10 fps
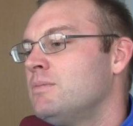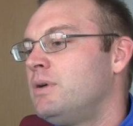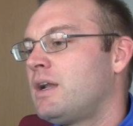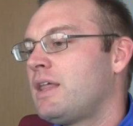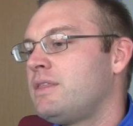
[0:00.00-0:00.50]

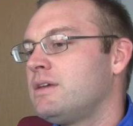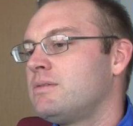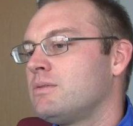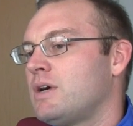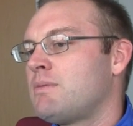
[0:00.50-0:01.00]
But I
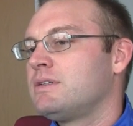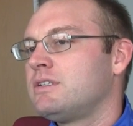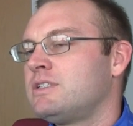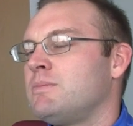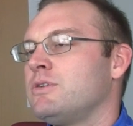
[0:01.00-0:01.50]
think right about
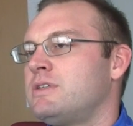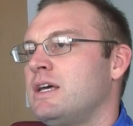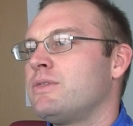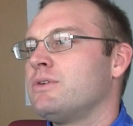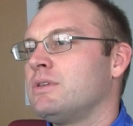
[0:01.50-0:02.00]
December
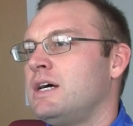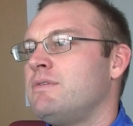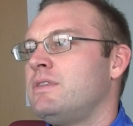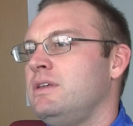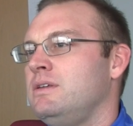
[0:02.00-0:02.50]
10th or
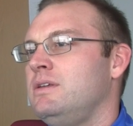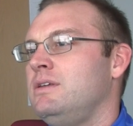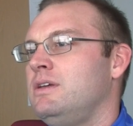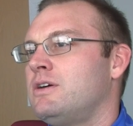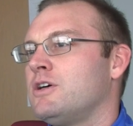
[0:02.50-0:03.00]
11th,
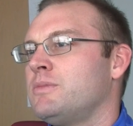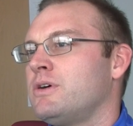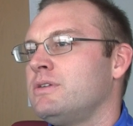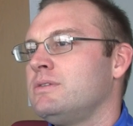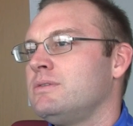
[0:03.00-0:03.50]
he called me
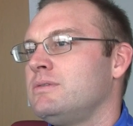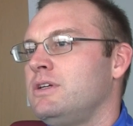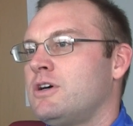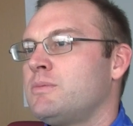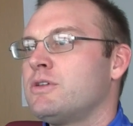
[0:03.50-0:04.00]
on
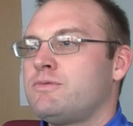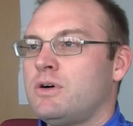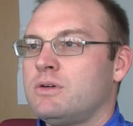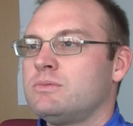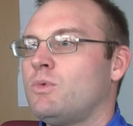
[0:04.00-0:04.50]
the
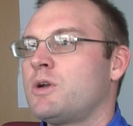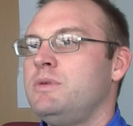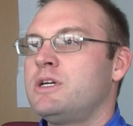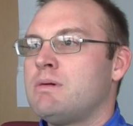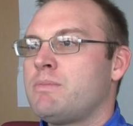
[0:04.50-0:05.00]
phone, wanted
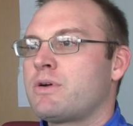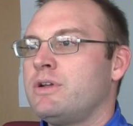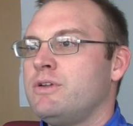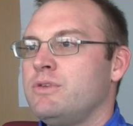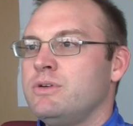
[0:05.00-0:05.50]
me to come up on
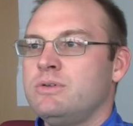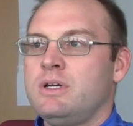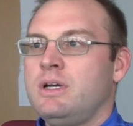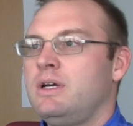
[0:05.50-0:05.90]
an interview.